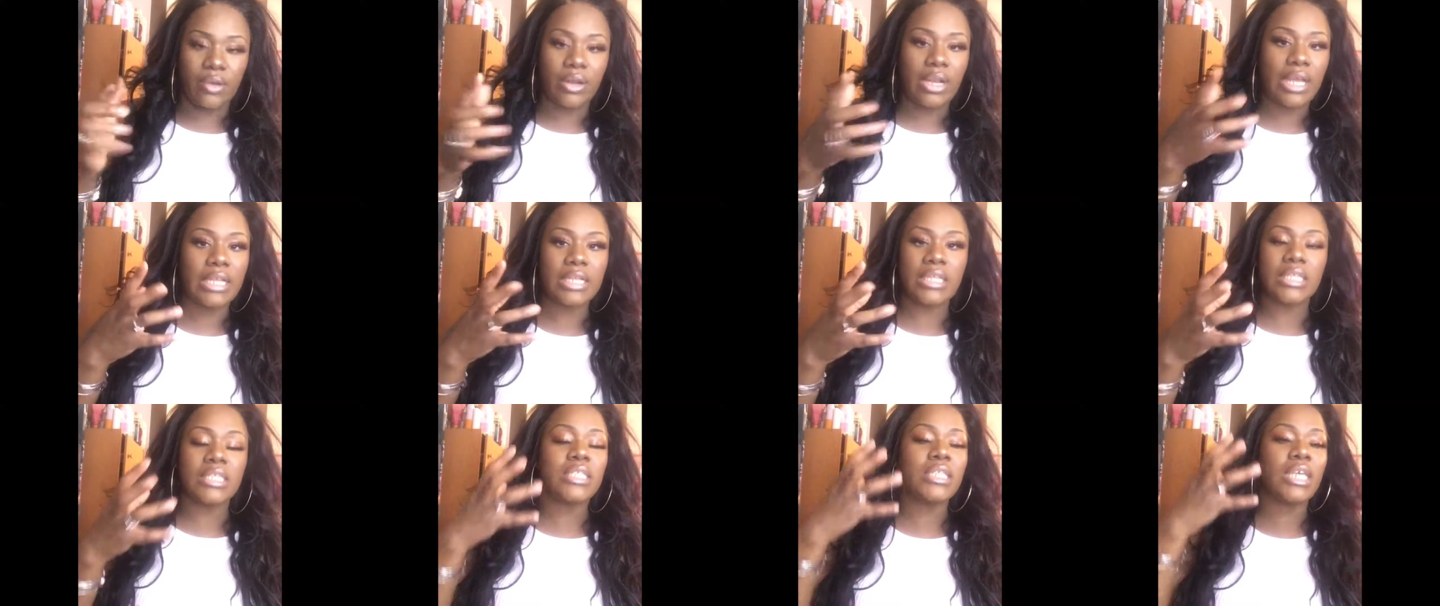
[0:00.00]

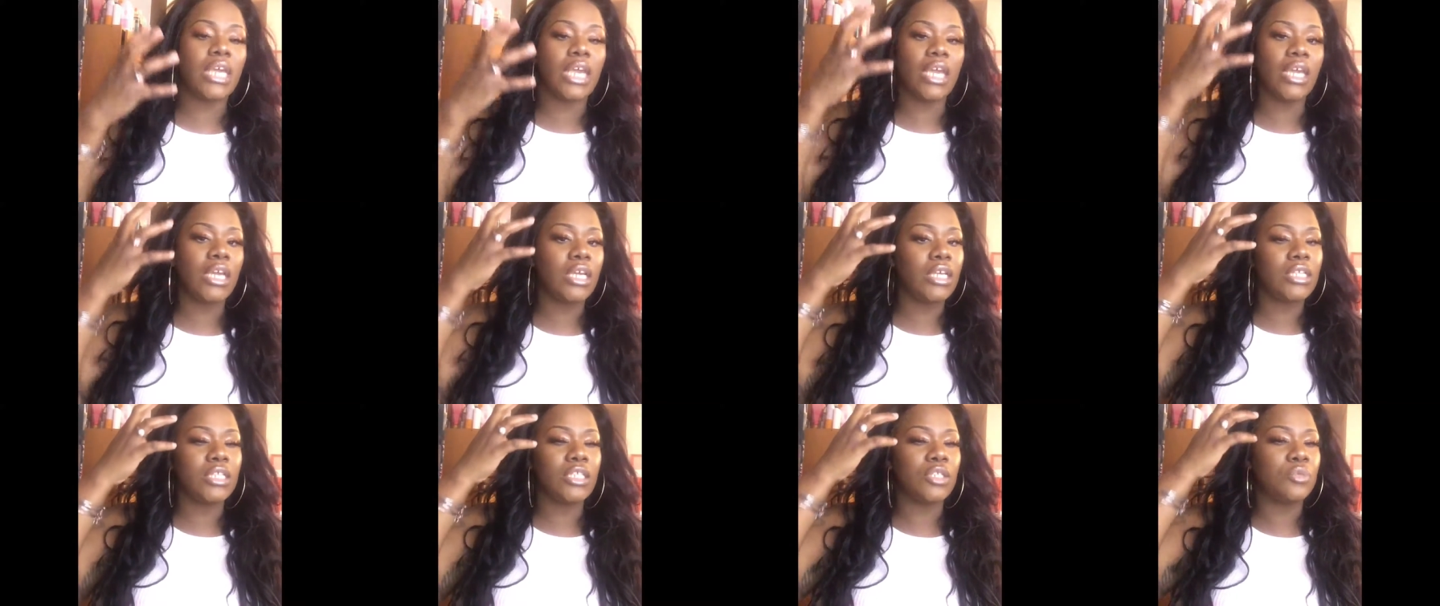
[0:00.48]
Like this hair
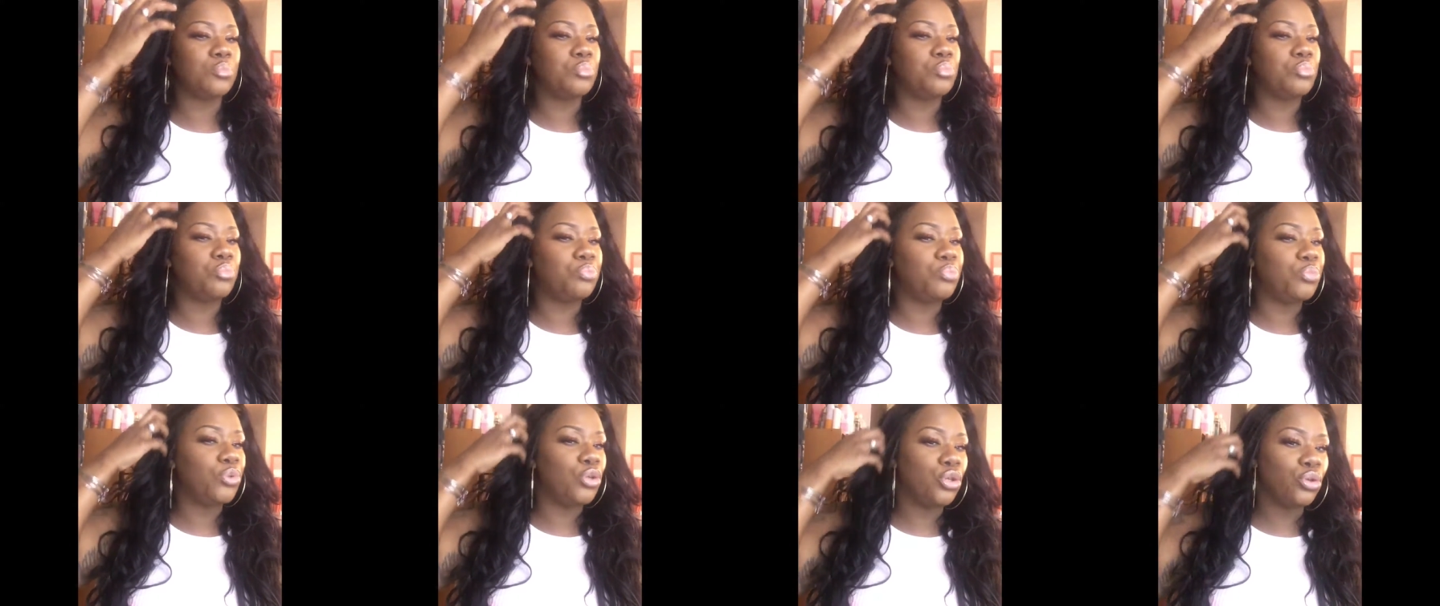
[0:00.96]
is
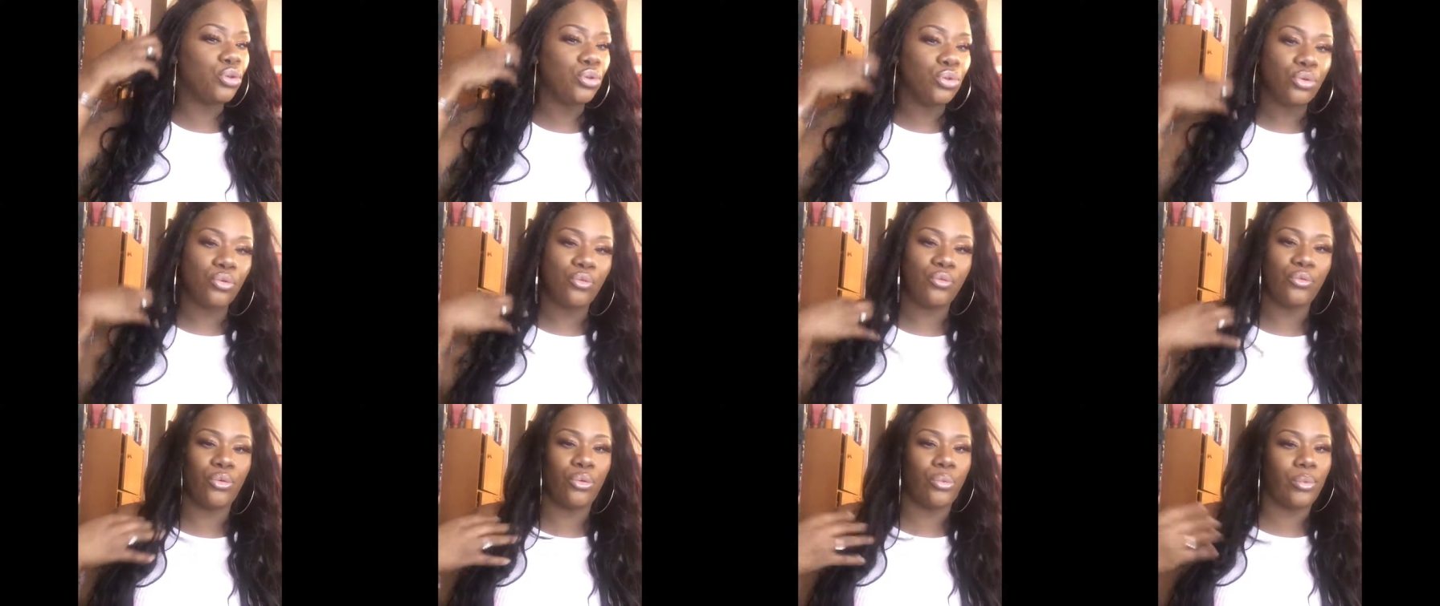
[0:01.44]

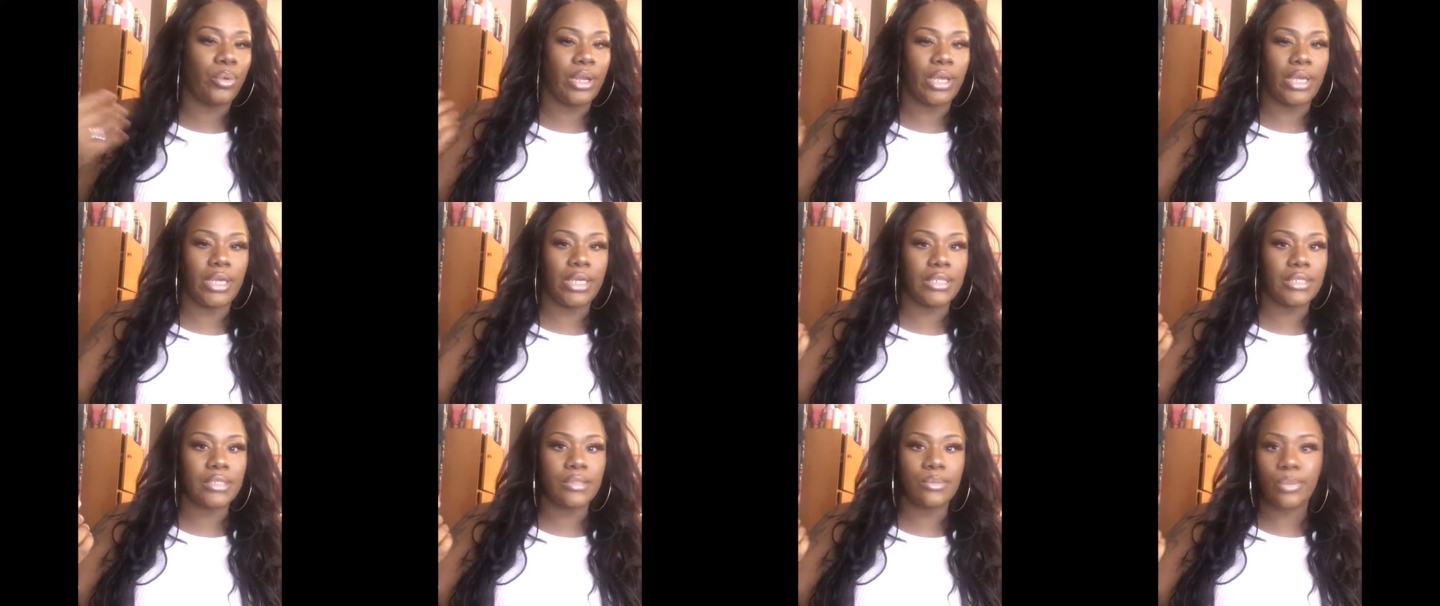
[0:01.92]
beautiful when it
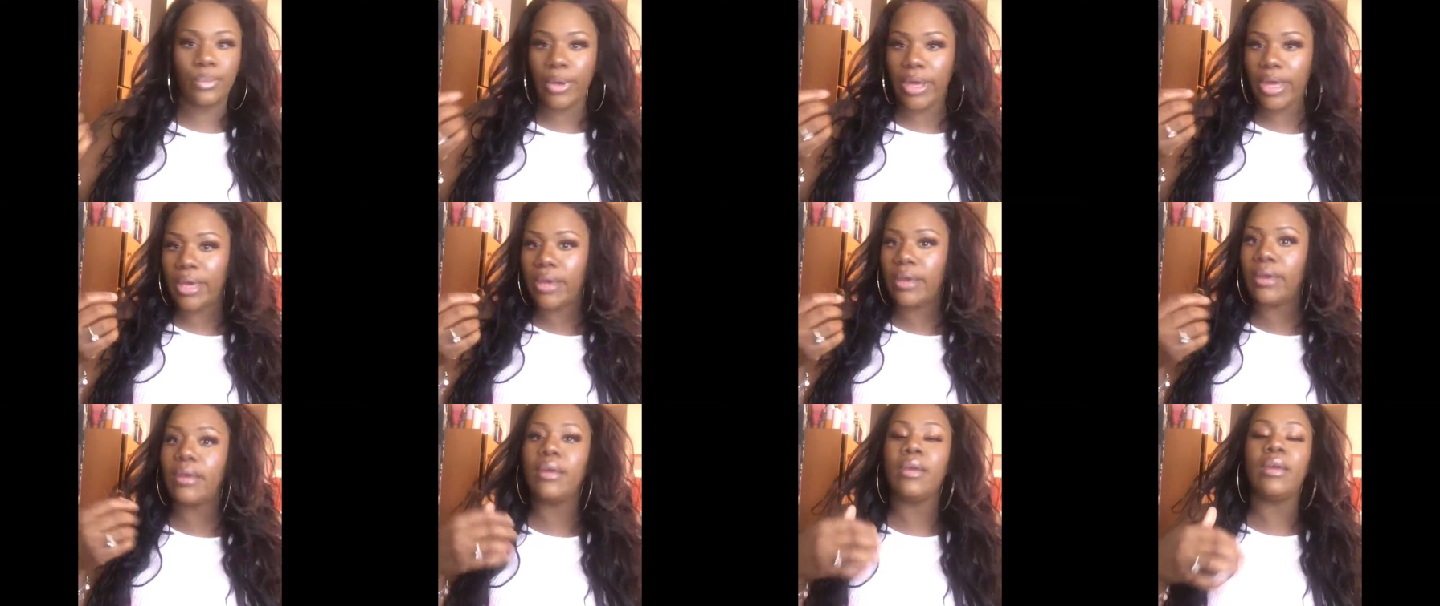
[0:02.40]
gets
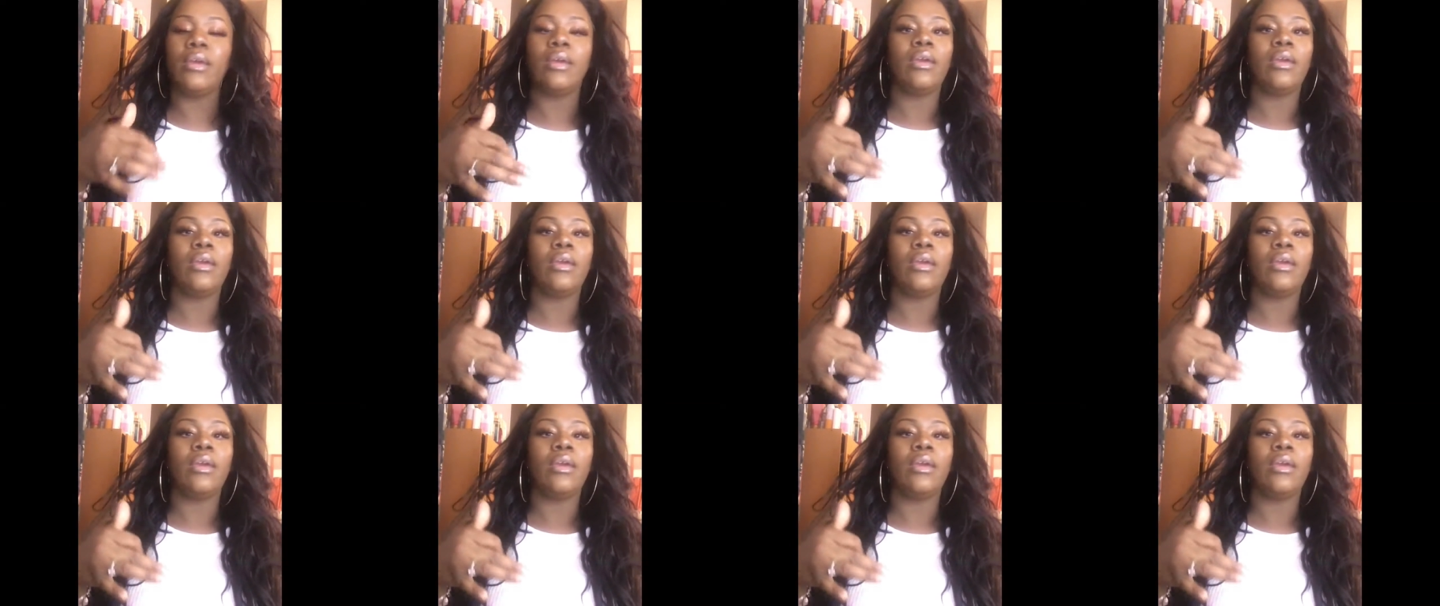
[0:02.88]
wet.